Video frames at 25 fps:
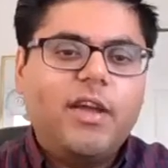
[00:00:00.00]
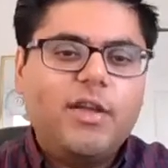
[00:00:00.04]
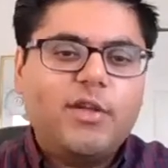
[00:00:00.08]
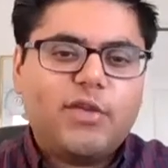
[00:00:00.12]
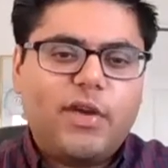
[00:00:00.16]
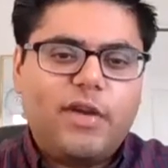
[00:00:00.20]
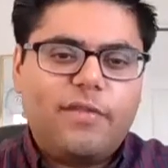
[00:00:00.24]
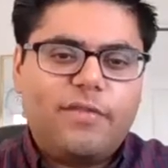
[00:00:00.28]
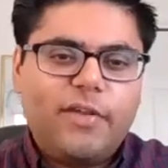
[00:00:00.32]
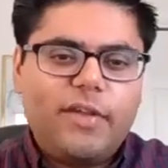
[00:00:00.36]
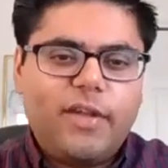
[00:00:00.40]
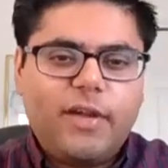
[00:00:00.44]

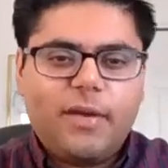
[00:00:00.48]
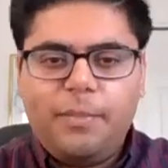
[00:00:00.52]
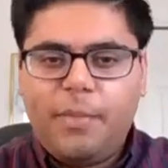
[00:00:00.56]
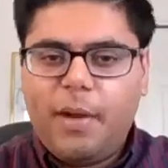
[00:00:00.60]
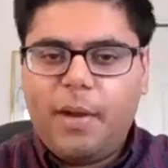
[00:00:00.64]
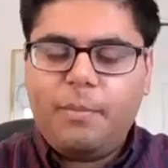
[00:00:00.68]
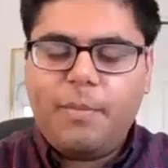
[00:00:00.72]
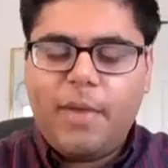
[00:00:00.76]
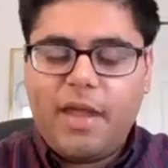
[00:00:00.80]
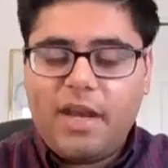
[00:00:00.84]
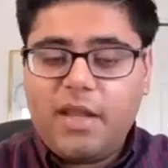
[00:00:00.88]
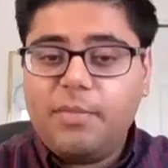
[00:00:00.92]
So I feel
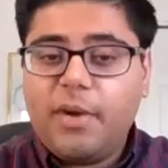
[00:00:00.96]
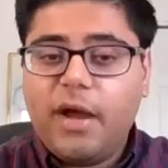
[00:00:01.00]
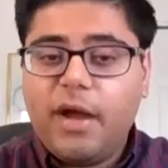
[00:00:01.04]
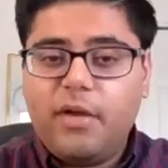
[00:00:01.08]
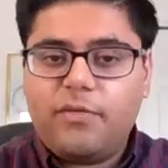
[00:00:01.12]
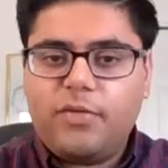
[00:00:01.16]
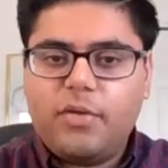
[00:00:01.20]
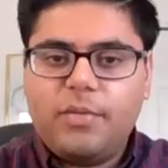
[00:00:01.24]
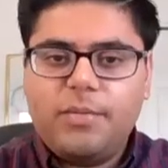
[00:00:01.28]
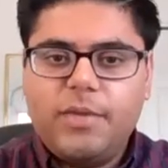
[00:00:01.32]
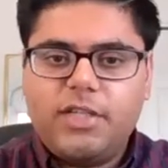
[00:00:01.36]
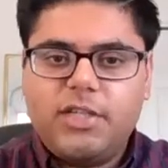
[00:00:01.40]
like many
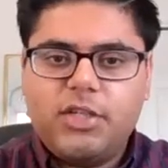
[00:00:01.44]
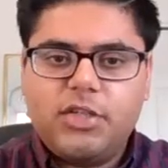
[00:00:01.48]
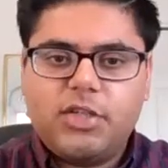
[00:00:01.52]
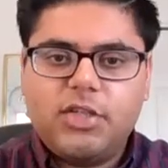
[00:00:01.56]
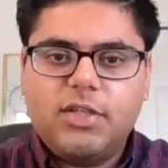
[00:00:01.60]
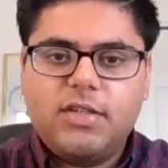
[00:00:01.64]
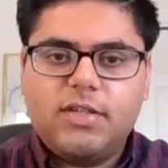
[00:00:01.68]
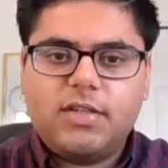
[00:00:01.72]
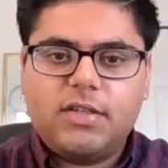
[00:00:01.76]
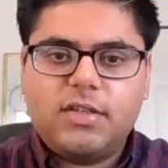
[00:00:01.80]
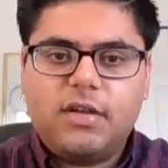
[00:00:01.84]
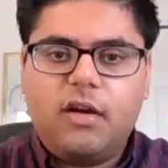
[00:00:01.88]

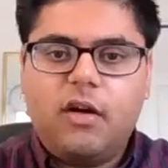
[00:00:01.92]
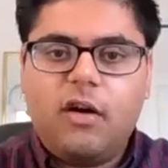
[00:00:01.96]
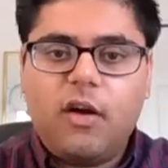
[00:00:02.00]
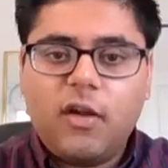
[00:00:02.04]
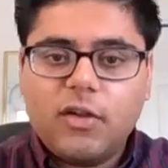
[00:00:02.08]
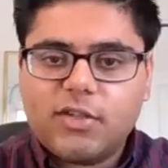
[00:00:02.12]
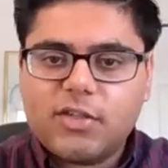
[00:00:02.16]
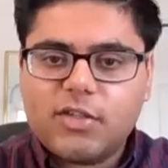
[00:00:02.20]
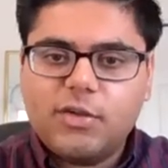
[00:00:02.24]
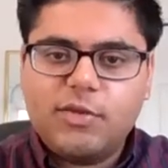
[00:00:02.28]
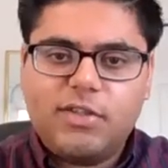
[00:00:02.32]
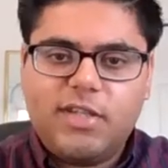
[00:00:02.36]
bioinformaticians
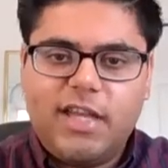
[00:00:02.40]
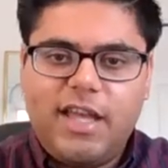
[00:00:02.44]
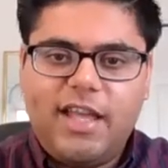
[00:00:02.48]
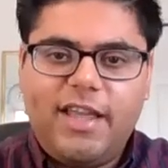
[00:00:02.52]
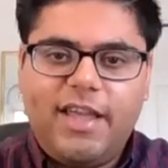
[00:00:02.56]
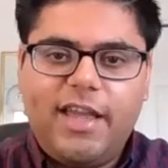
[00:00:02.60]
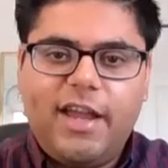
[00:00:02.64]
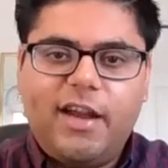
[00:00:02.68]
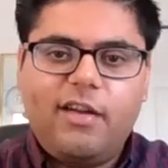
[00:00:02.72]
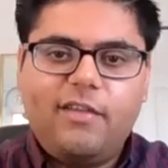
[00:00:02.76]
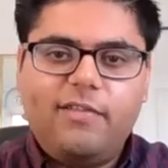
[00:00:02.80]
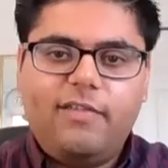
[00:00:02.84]
also
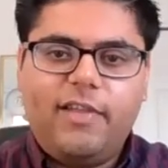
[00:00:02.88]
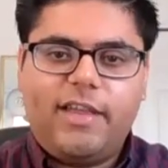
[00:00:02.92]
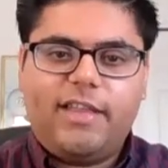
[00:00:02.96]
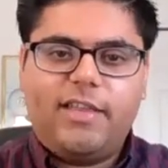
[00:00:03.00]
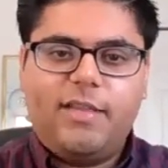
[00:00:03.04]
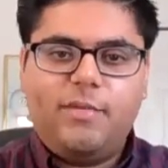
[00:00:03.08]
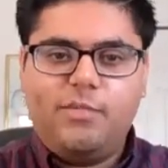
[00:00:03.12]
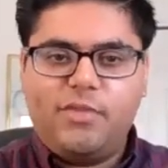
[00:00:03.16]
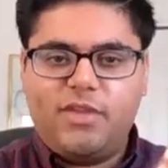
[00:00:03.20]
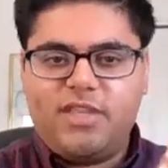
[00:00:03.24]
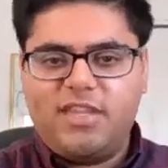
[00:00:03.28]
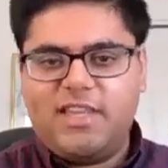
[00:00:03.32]
take care of
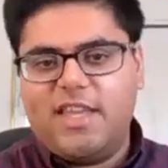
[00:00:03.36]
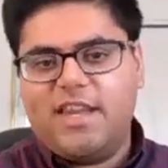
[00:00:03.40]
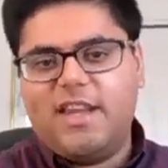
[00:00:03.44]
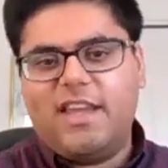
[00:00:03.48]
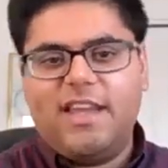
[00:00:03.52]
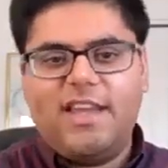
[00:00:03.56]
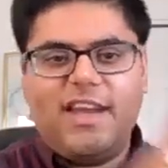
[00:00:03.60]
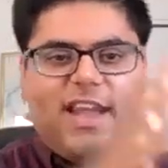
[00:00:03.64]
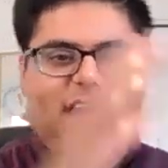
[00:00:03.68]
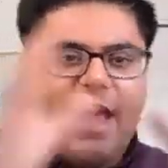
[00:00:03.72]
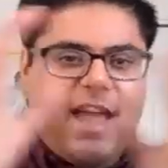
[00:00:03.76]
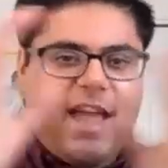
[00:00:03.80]
like the
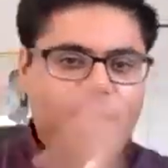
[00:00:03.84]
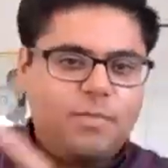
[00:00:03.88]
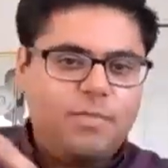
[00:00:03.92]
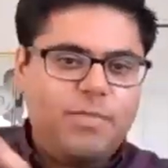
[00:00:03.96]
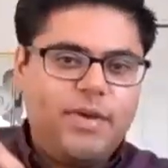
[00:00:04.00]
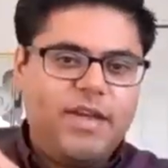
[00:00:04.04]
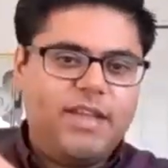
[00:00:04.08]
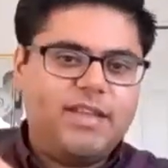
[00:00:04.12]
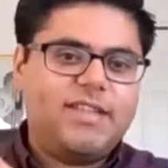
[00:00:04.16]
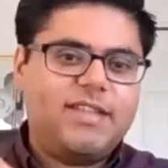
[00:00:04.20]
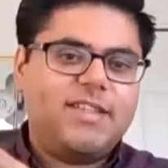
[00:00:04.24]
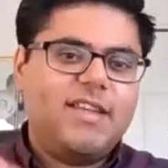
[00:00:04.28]
beginning and end
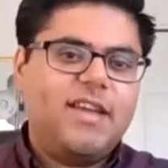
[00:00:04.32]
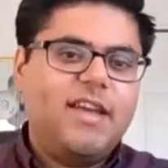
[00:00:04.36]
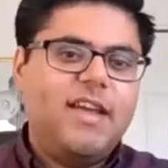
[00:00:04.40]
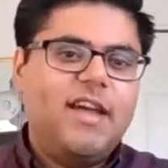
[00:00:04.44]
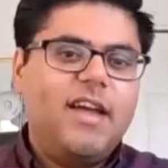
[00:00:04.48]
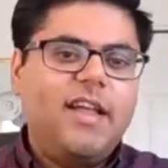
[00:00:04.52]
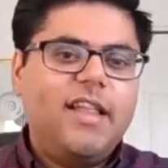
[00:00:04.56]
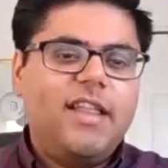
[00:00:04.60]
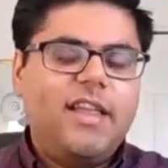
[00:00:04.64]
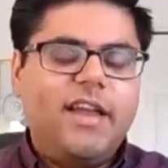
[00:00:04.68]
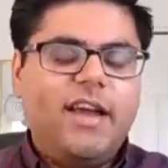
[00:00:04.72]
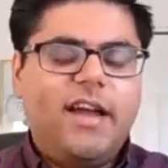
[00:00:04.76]
bits
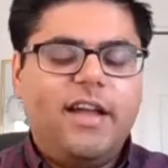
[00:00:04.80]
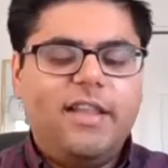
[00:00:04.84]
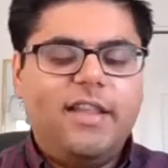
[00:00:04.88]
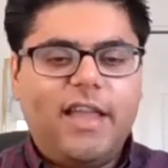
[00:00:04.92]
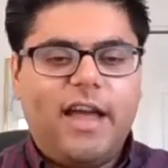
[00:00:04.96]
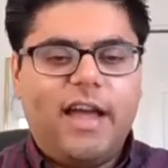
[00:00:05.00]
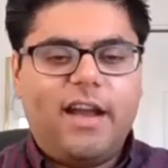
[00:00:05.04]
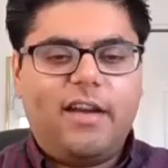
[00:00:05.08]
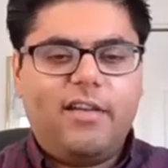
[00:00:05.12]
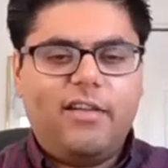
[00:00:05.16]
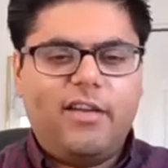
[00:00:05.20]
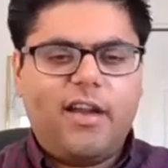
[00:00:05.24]

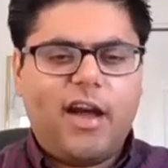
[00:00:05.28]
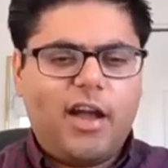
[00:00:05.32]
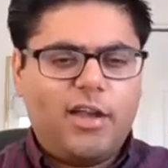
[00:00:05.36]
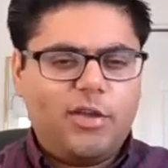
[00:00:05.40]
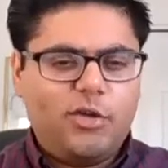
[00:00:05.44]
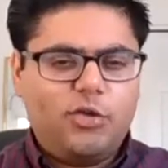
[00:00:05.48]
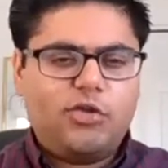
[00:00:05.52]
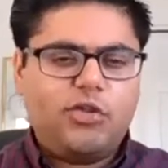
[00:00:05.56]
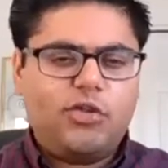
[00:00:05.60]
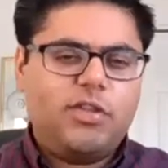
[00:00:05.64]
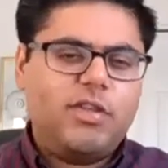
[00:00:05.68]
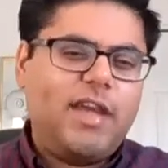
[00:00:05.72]
that are
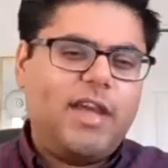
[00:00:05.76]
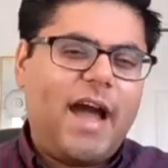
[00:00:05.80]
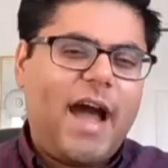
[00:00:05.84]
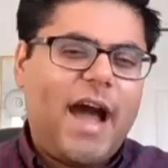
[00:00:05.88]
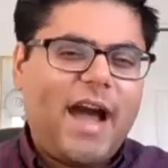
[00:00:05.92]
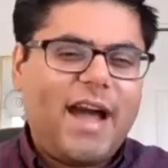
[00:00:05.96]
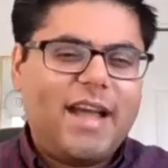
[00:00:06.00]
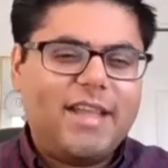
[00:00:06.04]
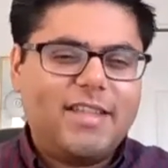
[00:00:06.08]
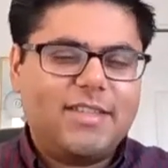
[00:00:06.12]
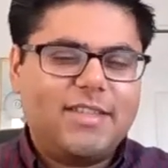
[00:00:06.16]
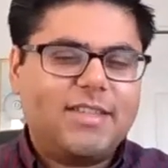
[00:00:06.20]
not usually
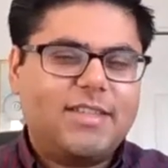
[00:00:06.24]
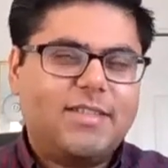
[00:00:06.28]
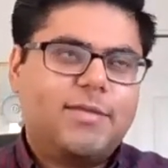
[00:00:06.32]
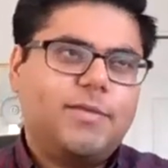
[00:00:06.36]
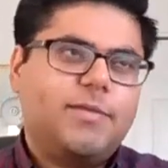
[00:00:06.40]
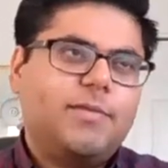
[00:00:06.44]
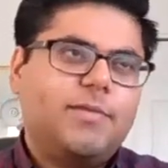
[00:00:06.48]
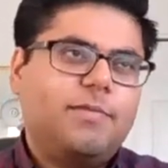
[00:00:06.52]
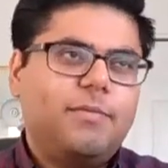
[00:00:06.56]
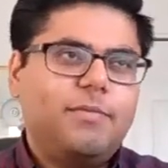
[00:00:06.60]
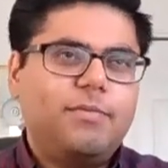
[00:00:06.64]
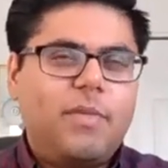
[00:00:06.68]

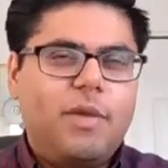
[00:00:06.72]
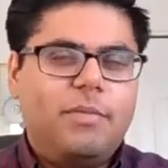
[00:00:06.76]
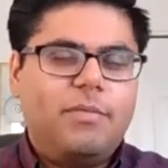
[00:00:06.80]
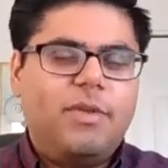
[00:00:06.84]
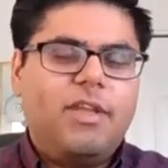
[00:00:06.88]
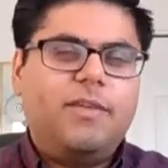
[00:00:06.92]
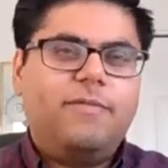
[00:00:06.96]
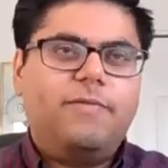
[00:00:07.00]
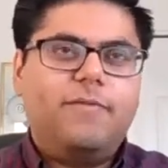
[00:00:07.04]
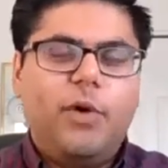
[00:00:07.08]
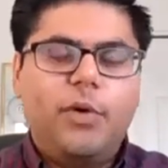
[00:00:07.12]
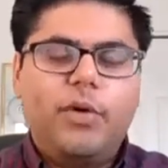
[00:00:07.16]
as
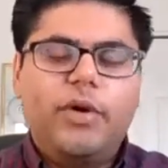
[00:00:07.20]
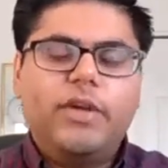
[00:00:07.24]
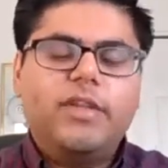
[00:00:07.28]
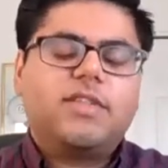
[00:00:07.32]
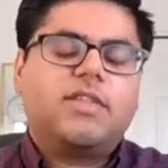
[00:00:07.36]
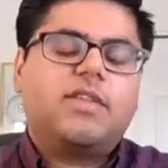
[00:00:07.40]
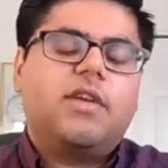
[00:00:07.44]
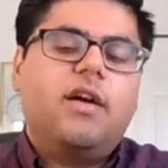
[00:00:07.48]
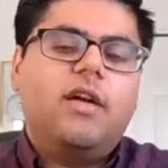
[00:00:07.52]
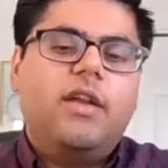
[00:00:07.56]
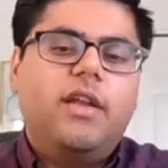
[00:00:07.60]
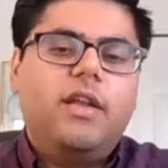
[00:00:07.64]
maybe
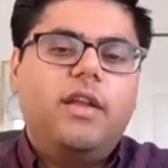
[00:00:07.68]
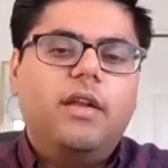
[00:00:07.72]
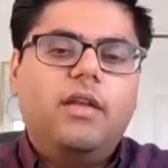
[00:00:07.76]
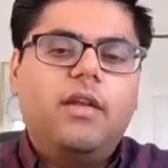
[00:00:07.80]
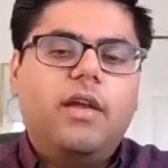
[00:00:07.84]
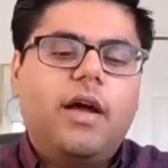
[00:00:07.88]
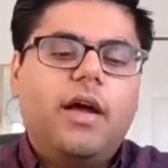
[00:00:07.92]
focused on